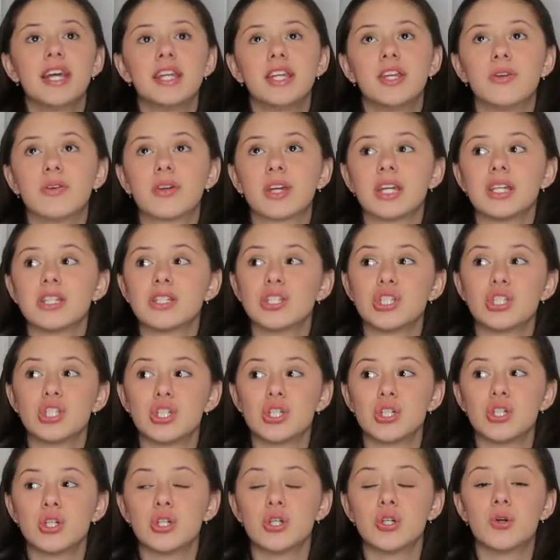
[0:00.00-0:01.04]
You can
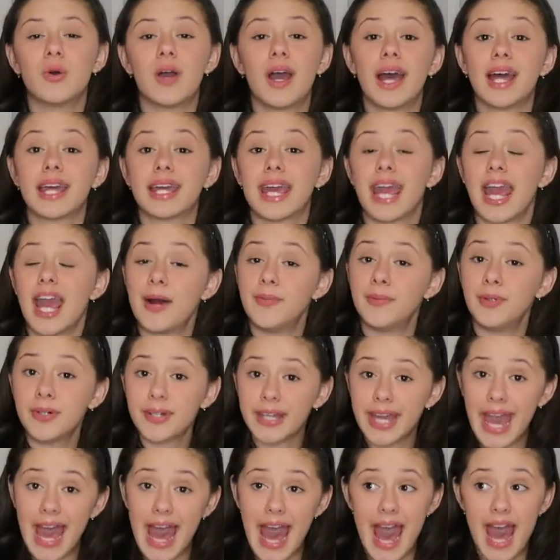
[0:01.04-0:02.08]
do a camel
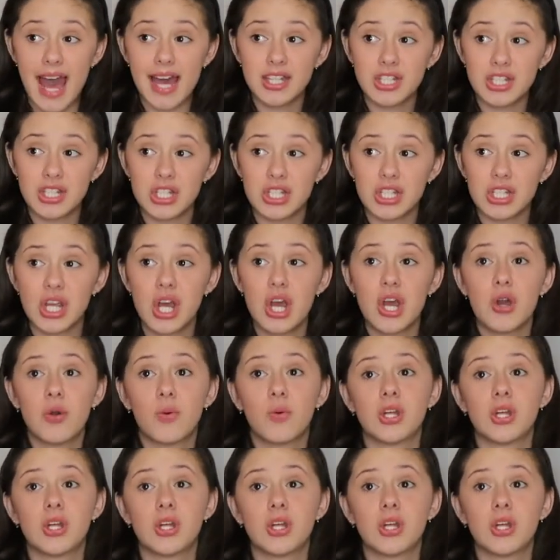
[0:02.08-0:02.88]
catch,